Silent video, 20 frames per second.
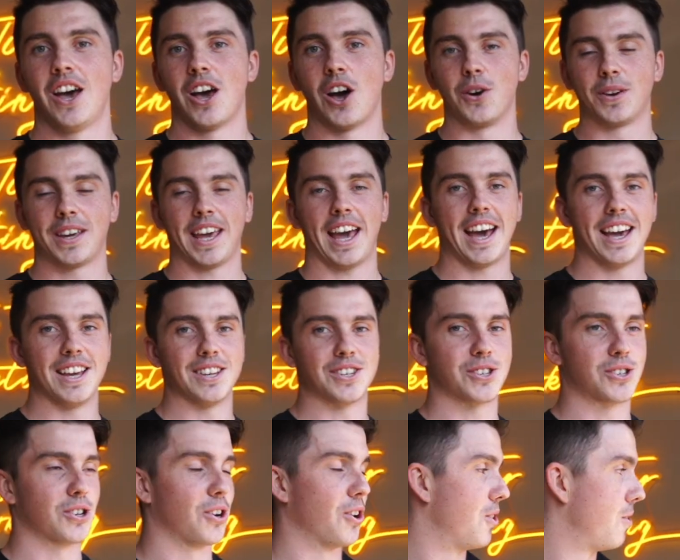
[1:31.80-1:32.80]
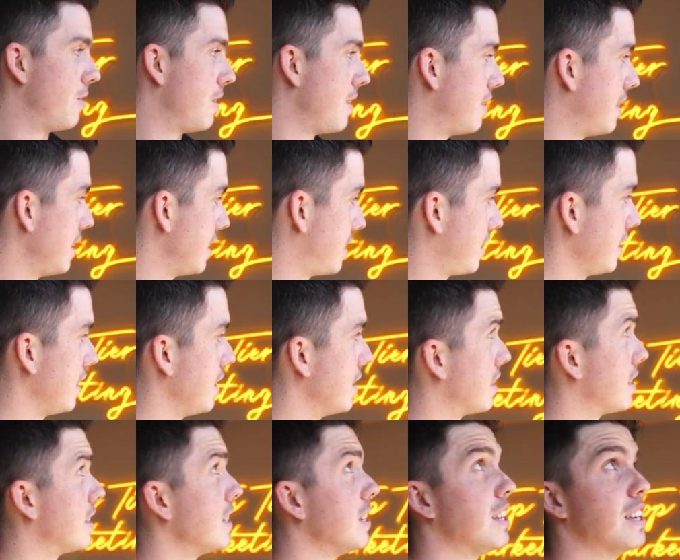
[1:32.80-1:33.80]
Okay, so this
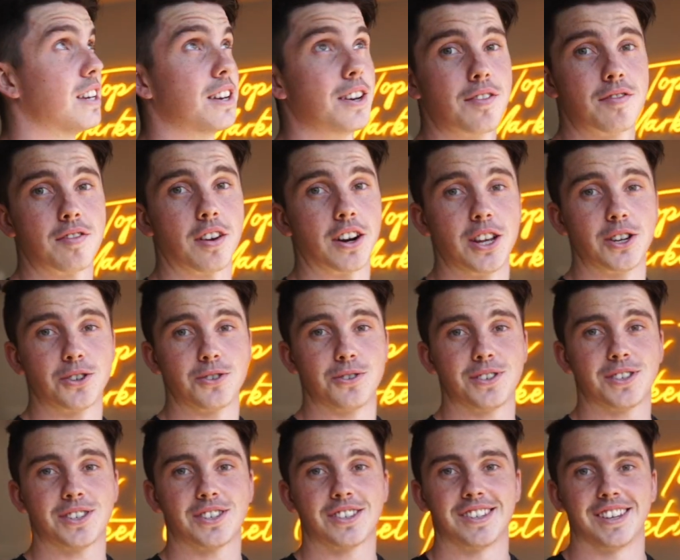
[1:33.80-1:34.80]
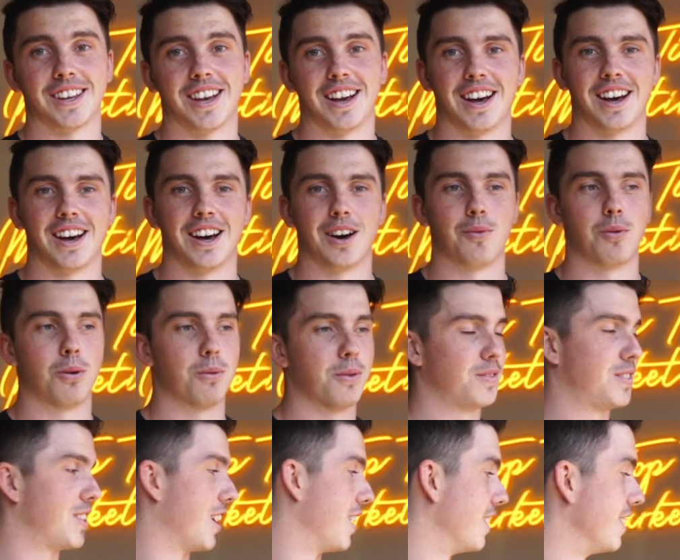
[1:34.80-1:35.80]
is the front entrance. What
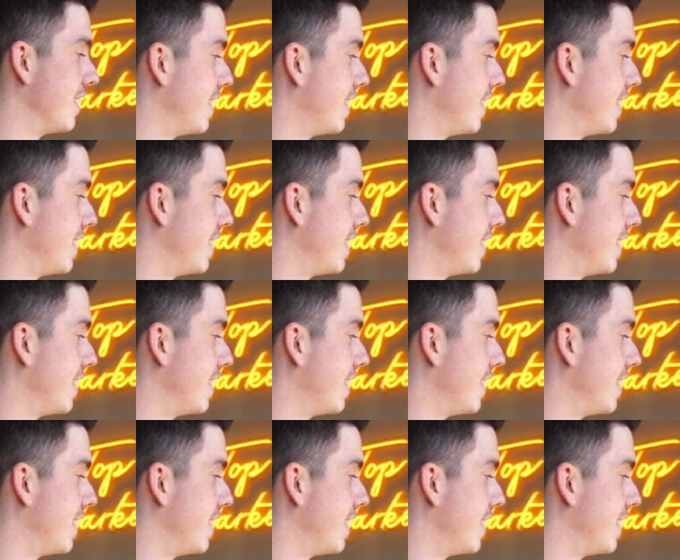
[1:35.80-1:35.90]
we've done